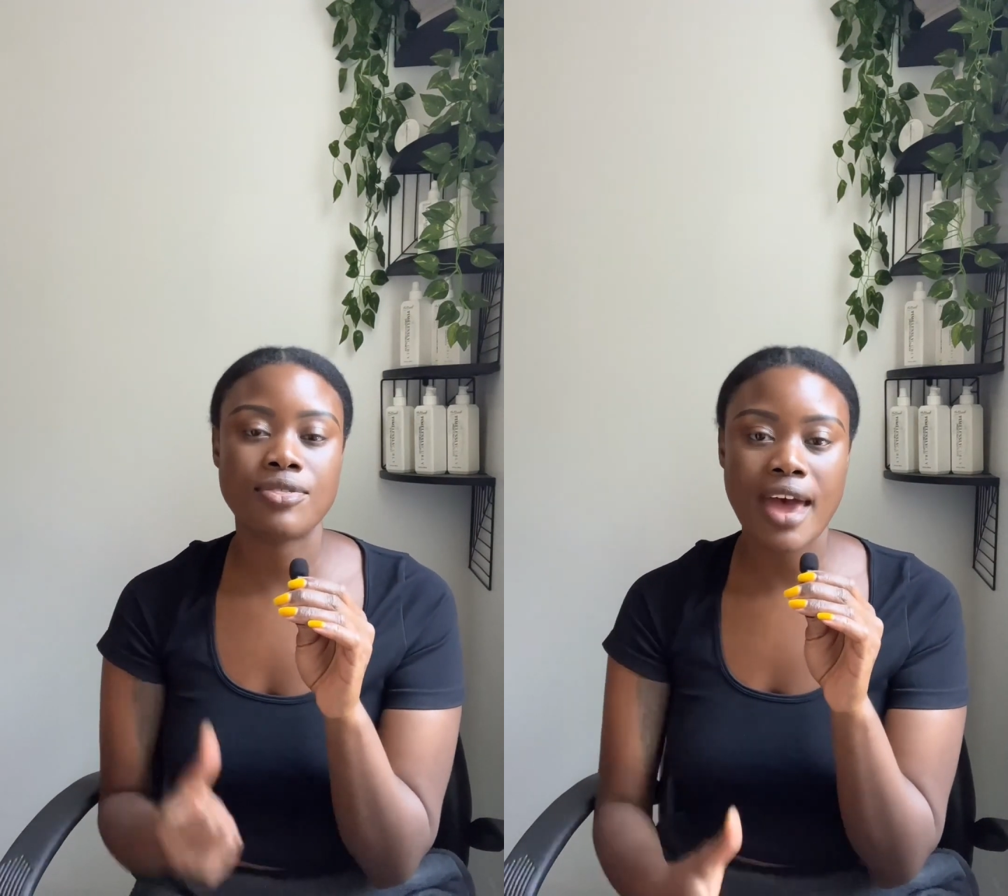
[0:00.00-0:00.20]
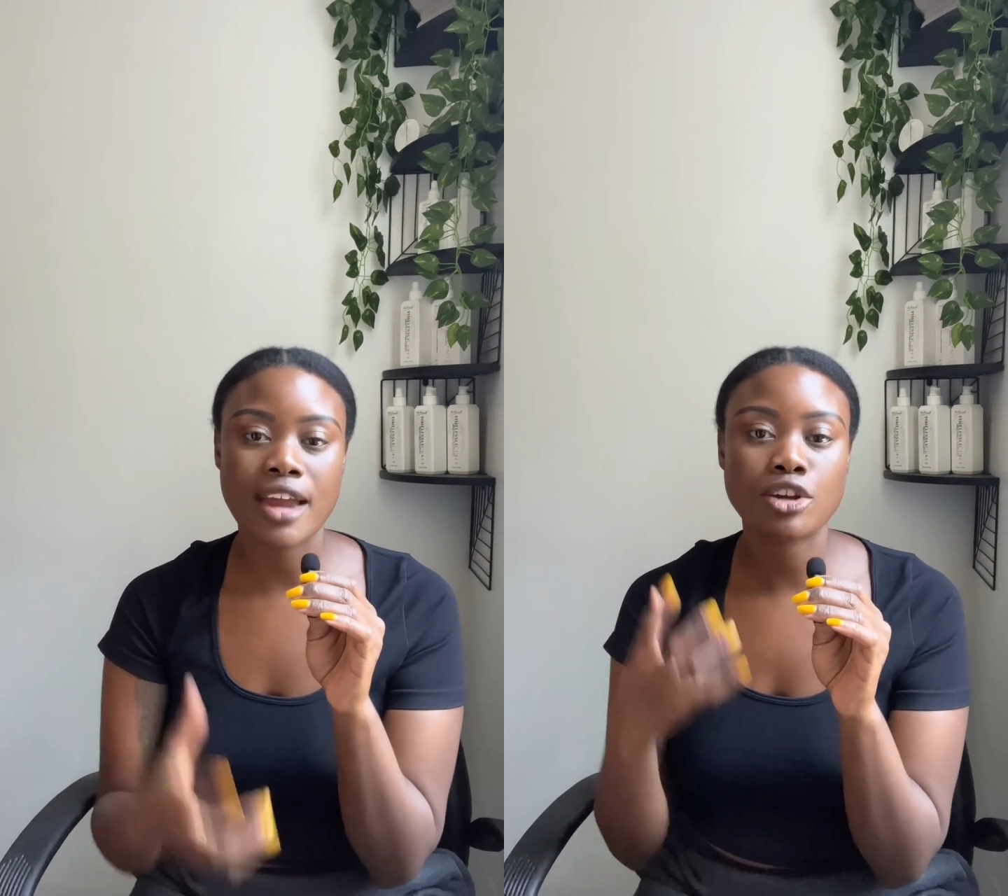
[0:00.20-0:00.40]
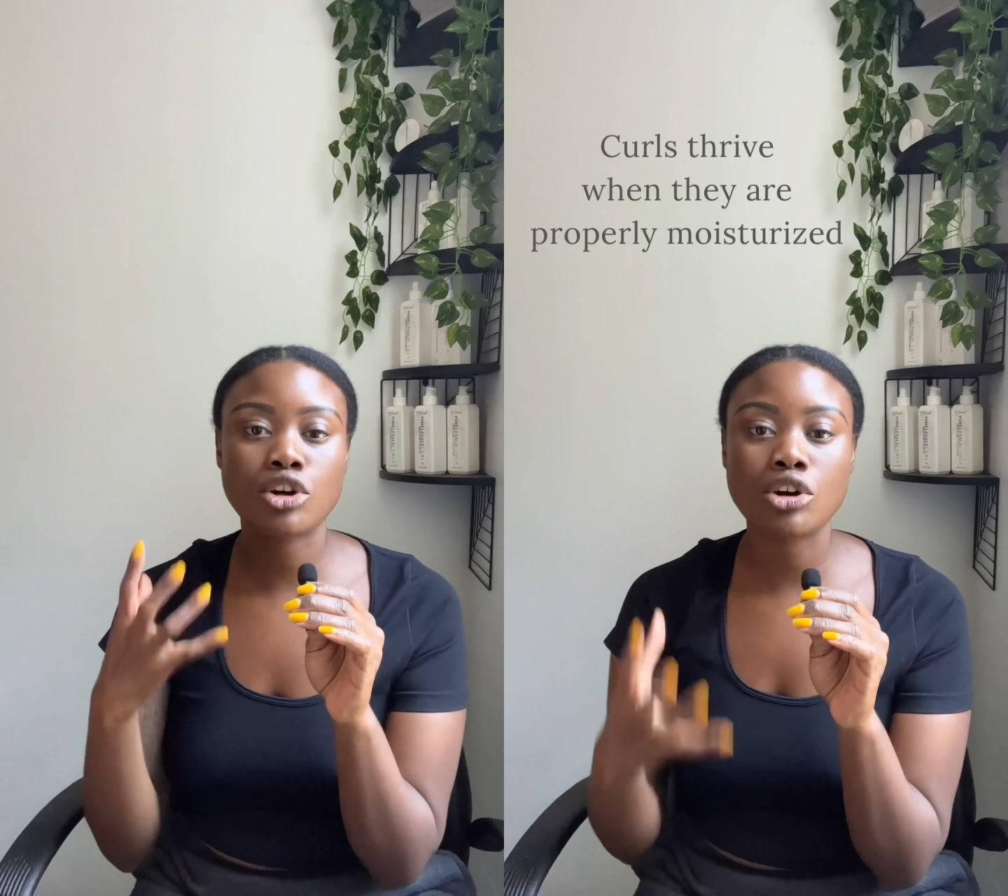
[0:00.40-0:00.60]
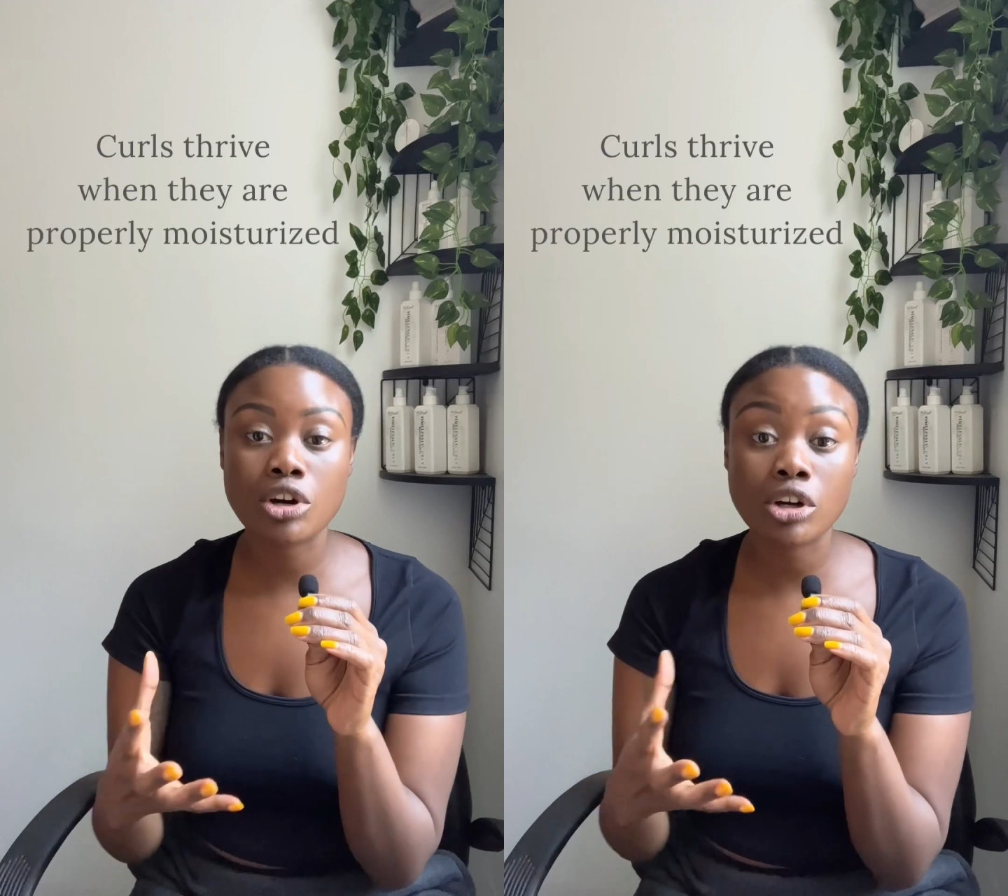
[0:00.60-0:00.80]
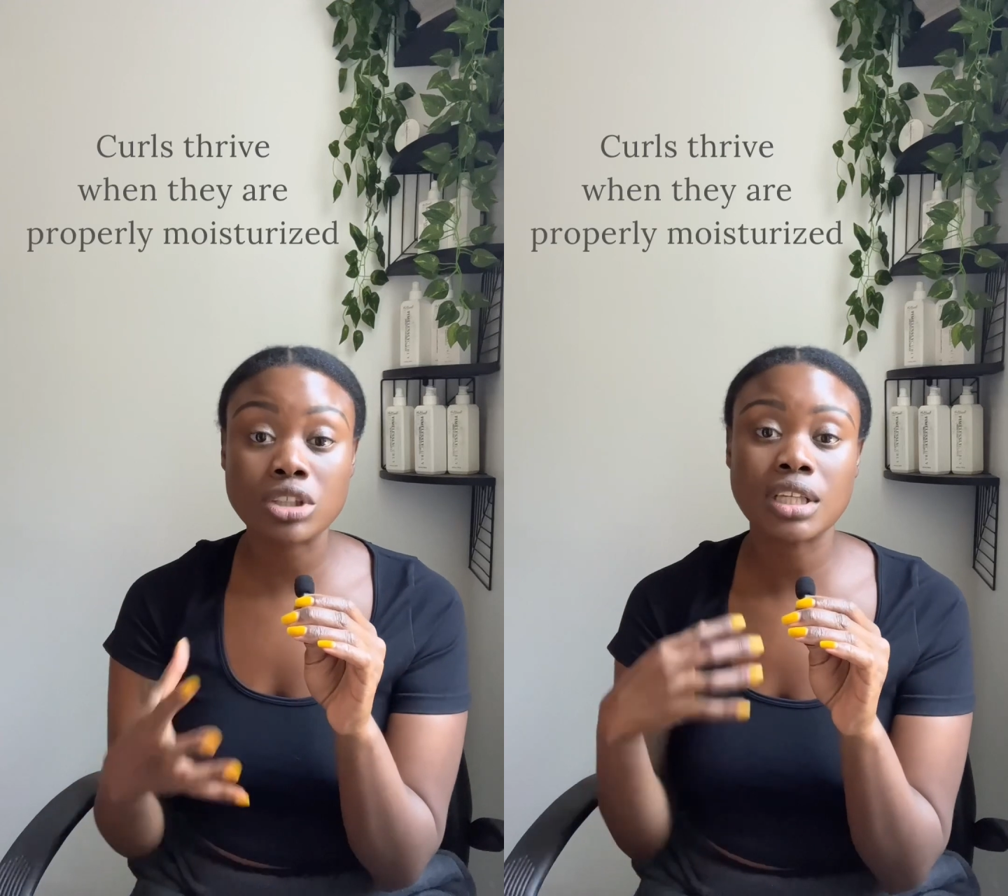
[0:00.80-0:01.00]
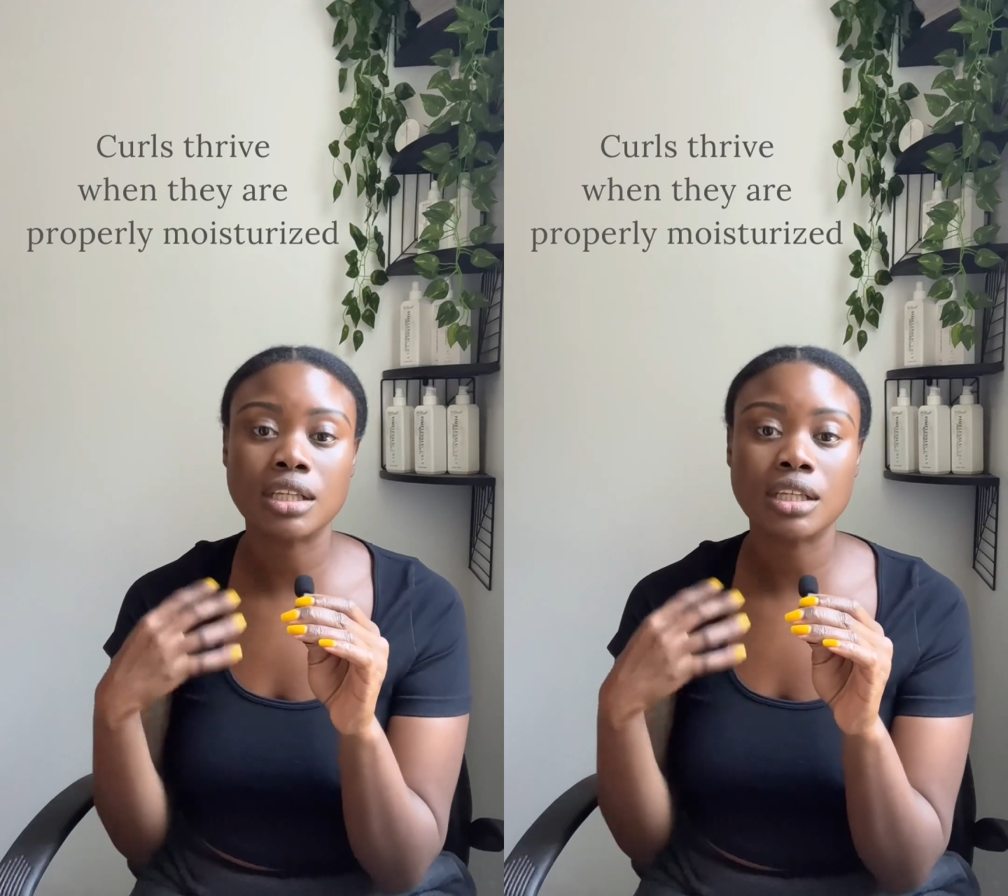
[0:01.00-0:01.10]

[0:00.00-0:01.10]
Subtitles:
that curls